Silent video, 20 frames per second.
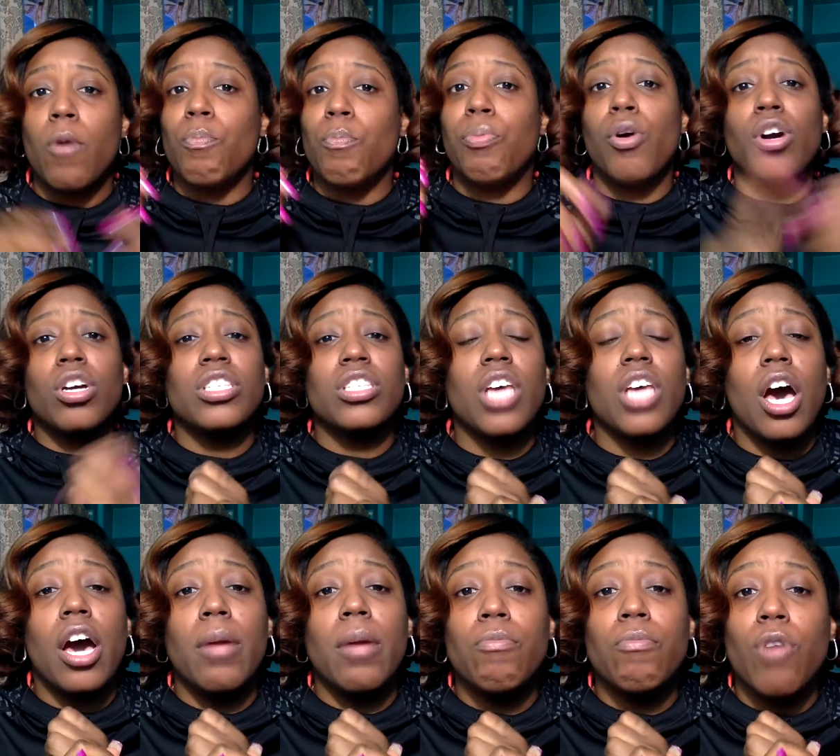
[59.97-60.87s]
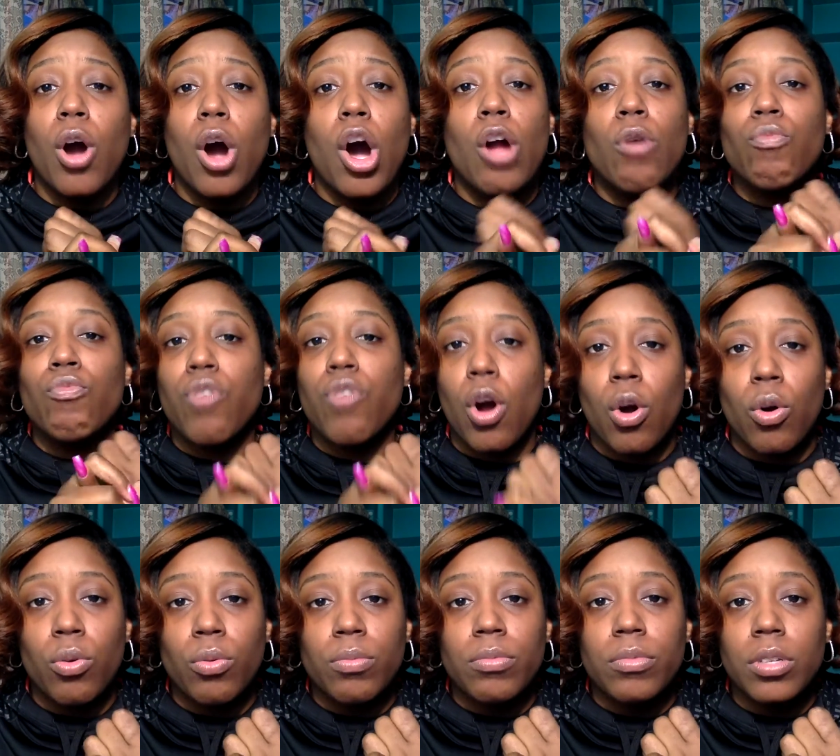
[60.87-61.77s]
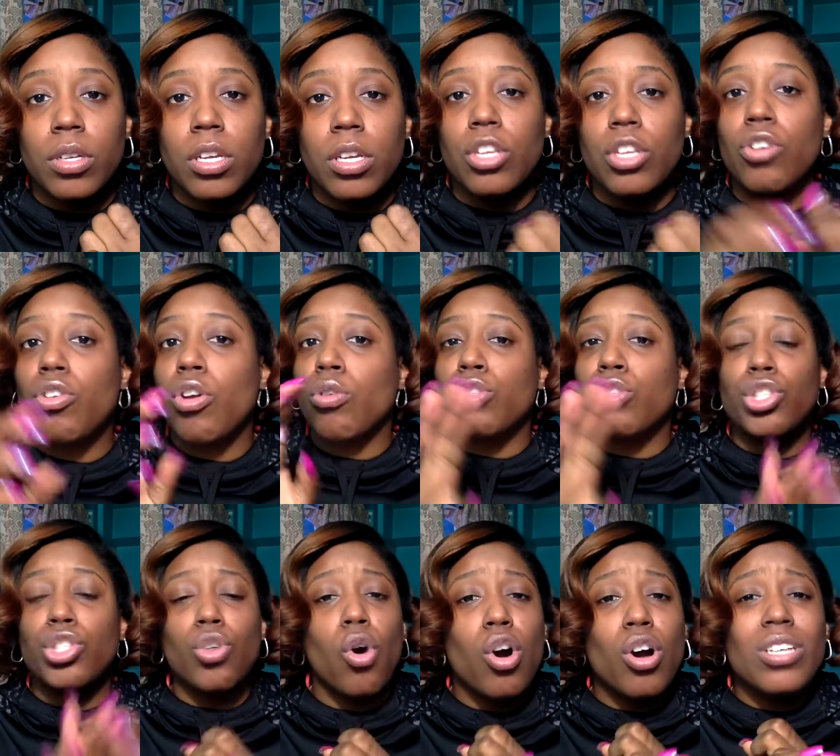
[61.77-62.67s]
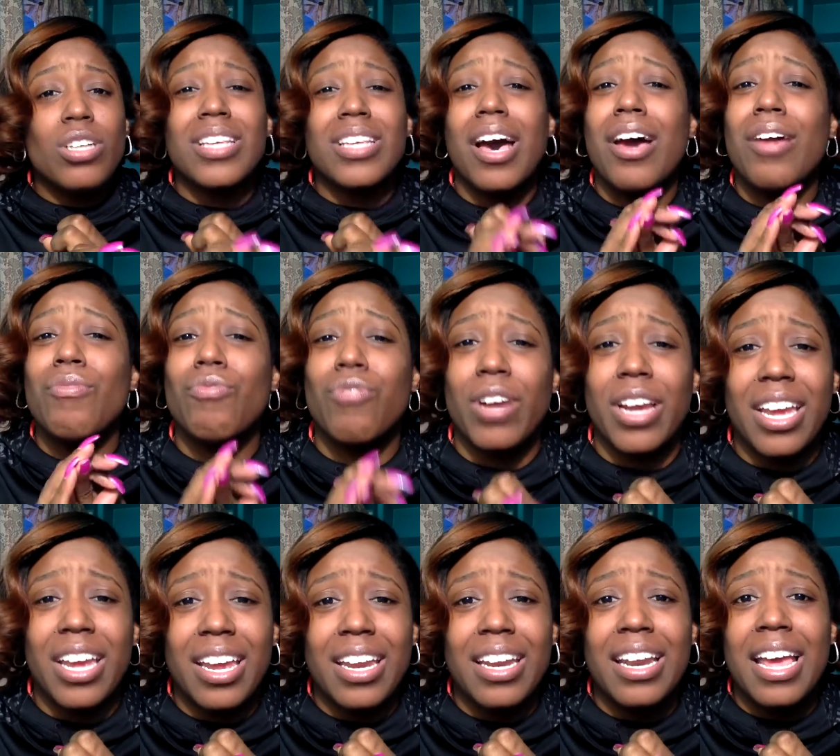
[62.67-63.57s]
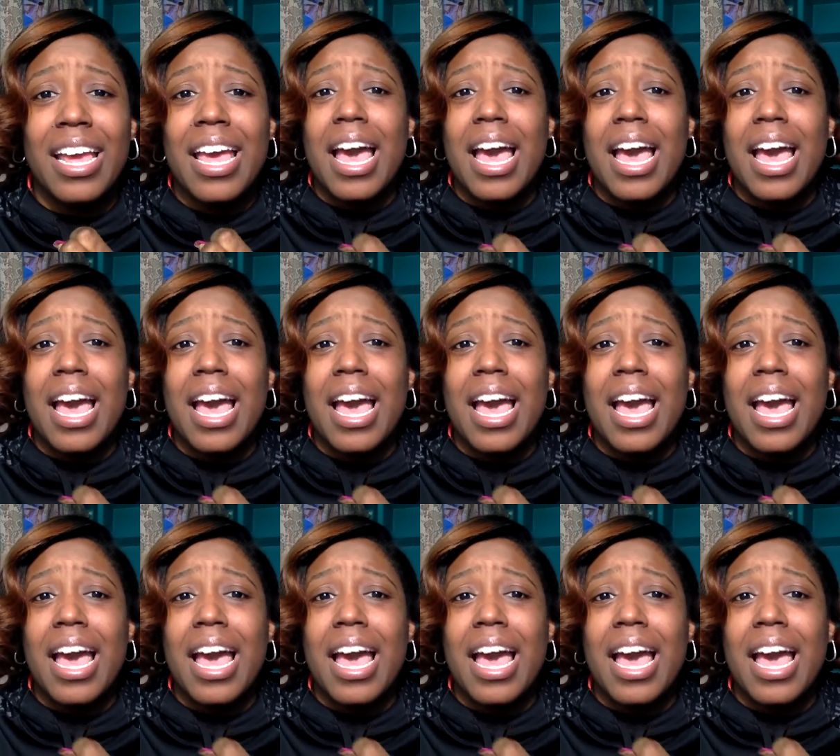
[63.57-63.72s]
Books unwrote, you know, songs unwritten.